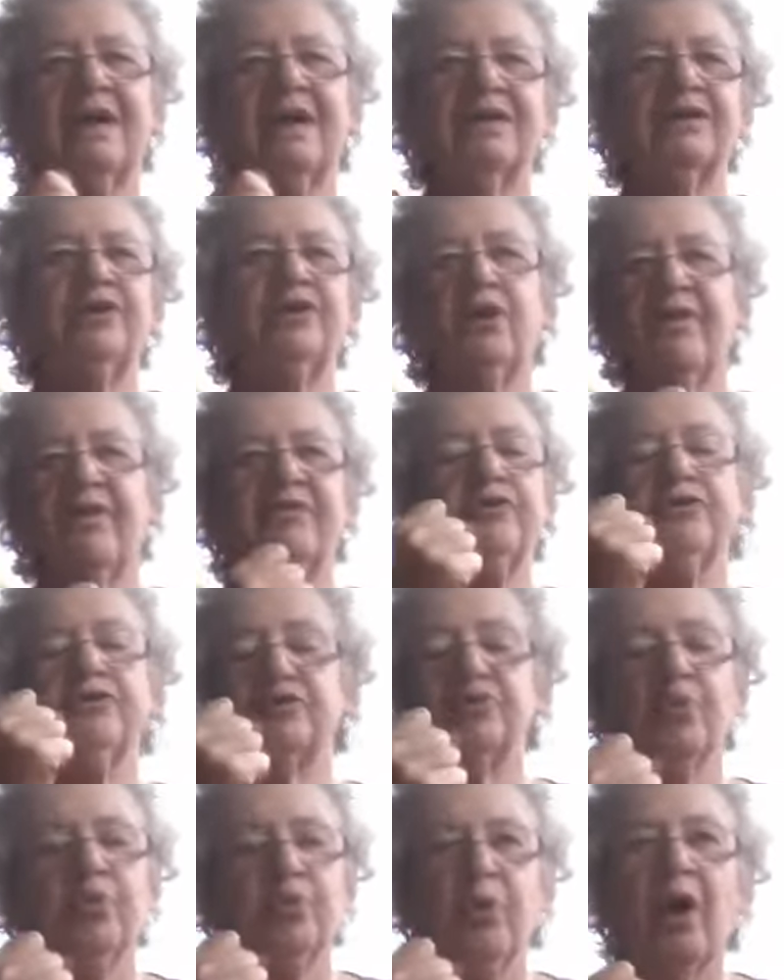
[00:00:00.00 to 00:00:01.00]
you know, I've used
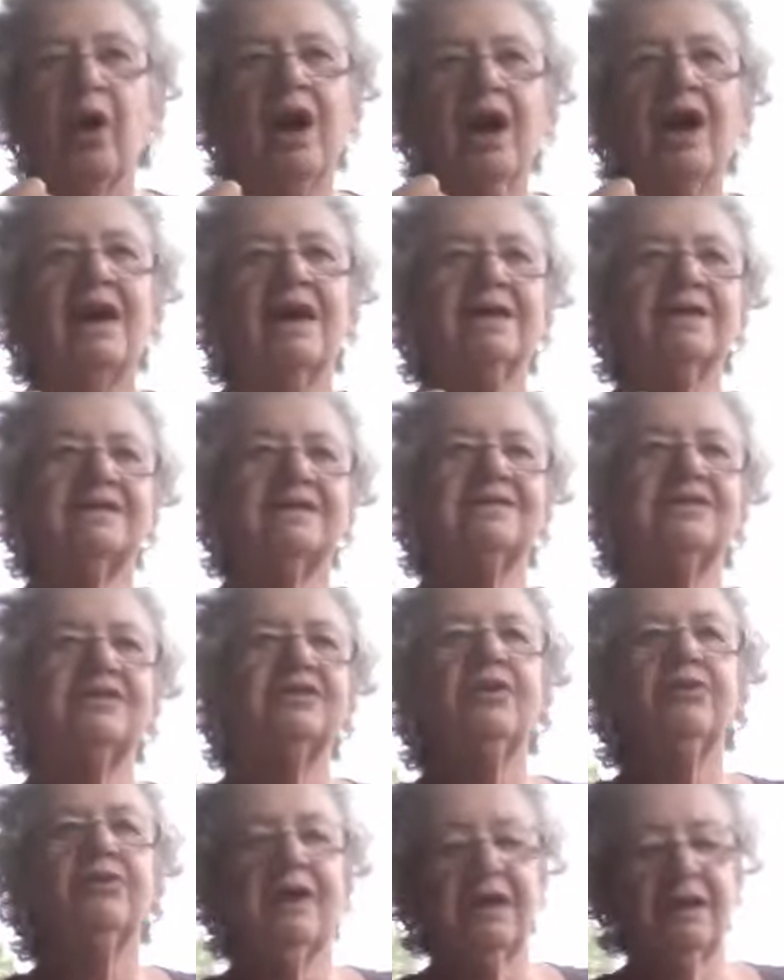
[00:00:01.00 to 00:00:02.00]
rocks,
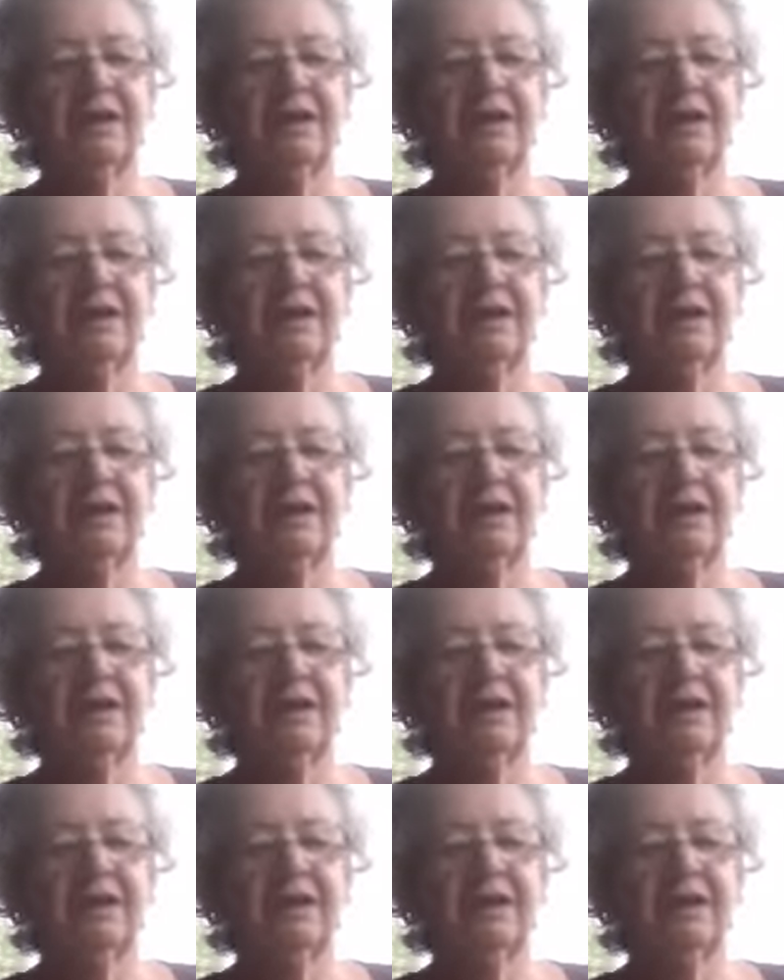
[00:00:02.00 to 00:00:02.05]
you